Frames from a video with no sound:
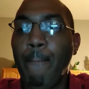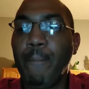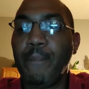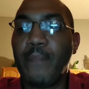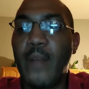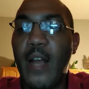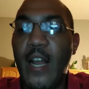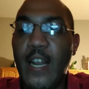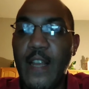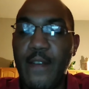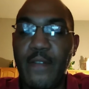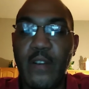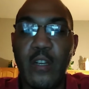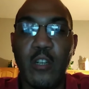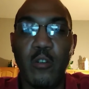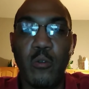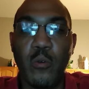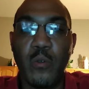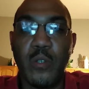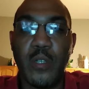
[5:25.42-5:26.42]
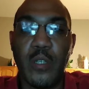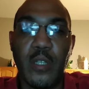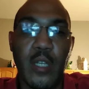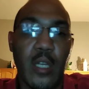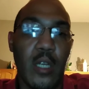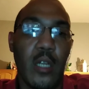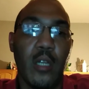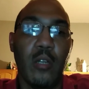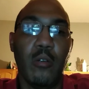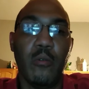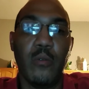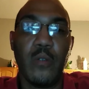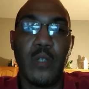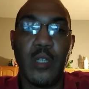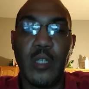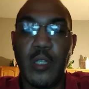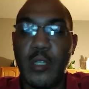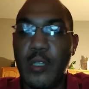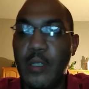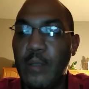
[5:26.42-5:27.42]
And if he loses, then he
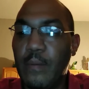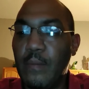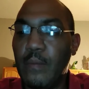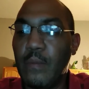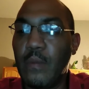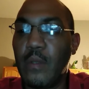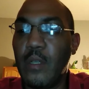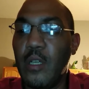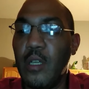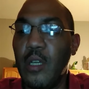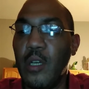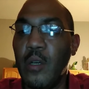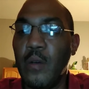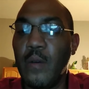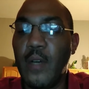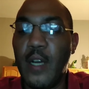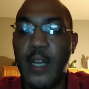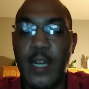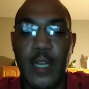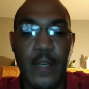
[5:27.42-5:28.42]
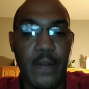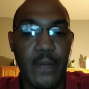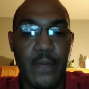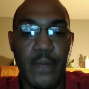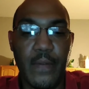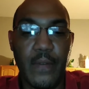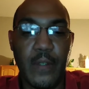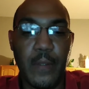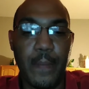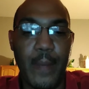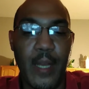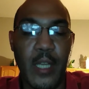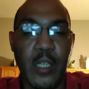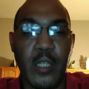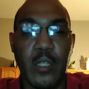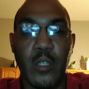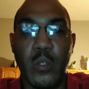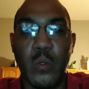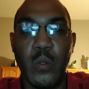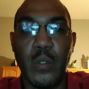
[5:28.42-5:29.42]
loses, And if
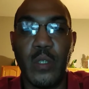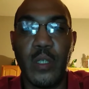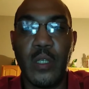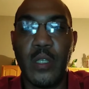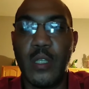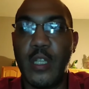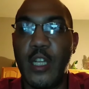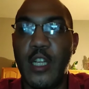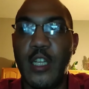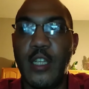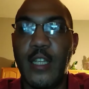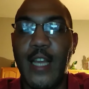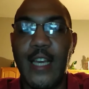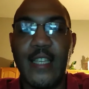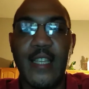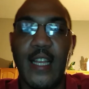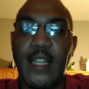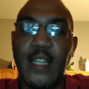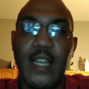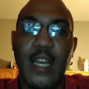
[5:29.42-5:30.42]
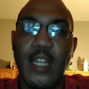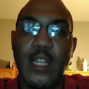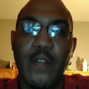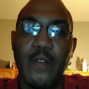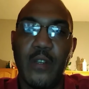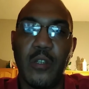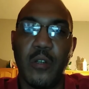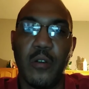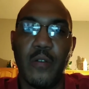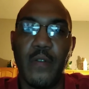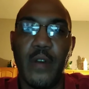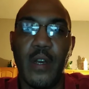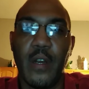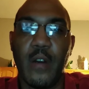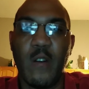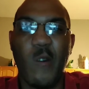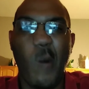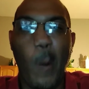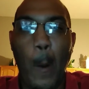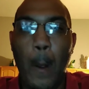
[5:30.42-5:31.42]
Spence loses, then that's not the end of his career.
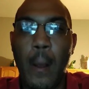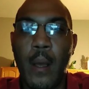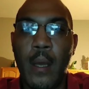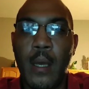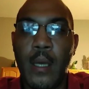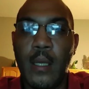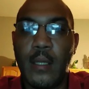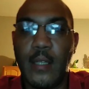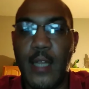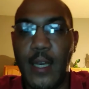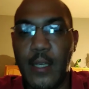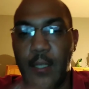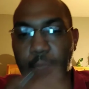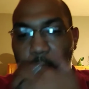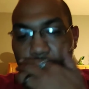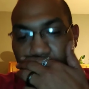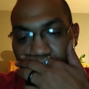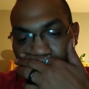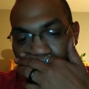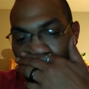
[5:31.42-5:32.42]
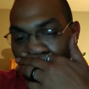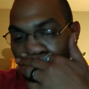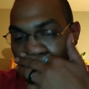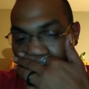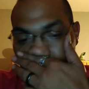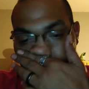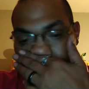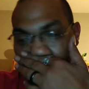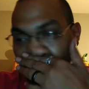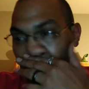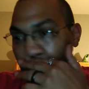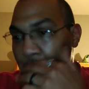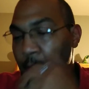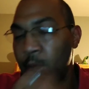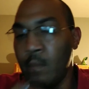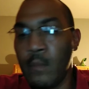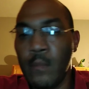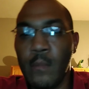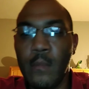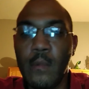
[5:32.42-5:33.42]
That's just
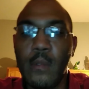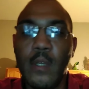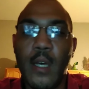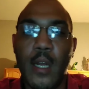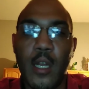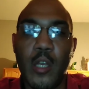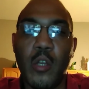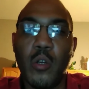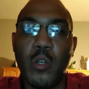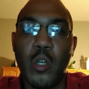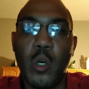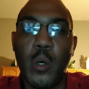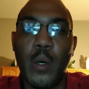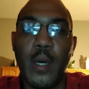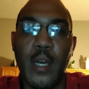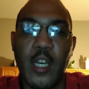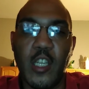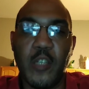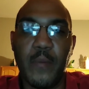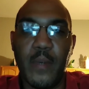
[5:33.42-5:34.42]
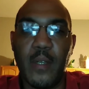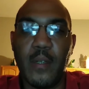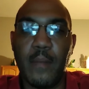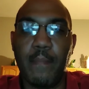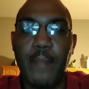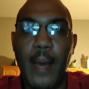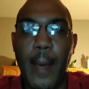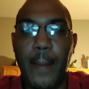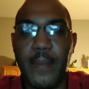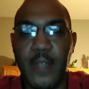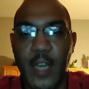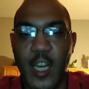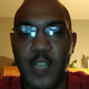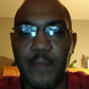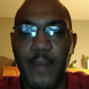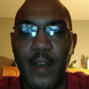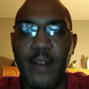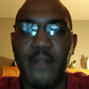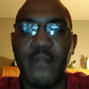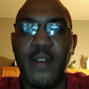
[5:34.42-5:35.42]
letting you know he's been baptized
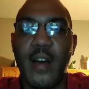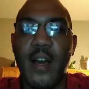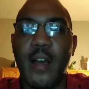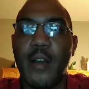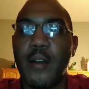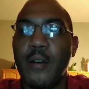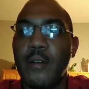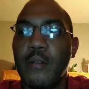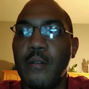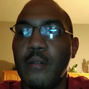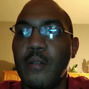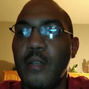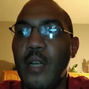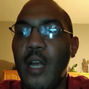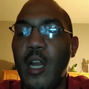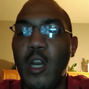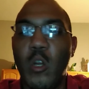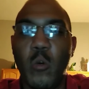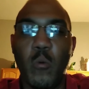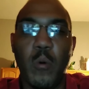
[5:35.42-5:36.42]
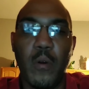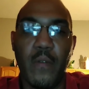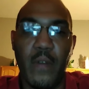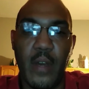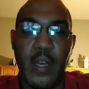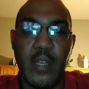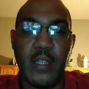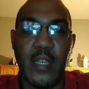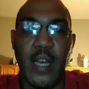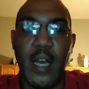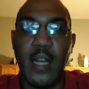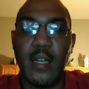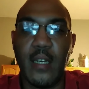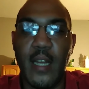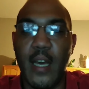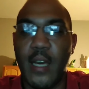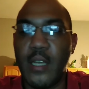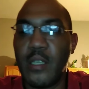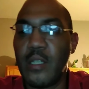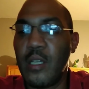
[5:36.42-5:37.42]
by fire, and whoever he's got
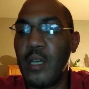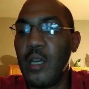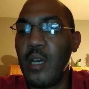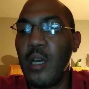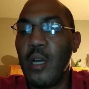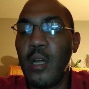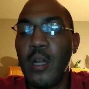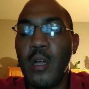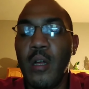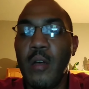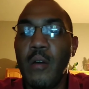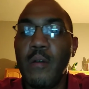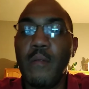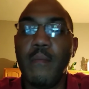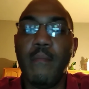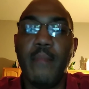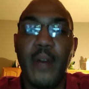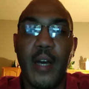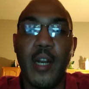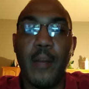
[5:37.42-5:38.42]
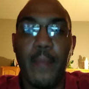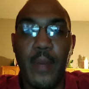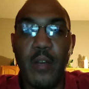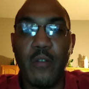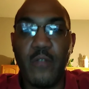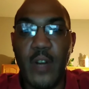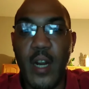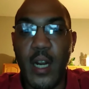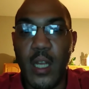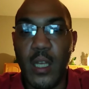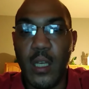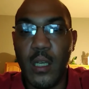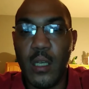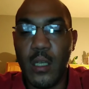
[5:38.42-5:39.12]
next better be ready.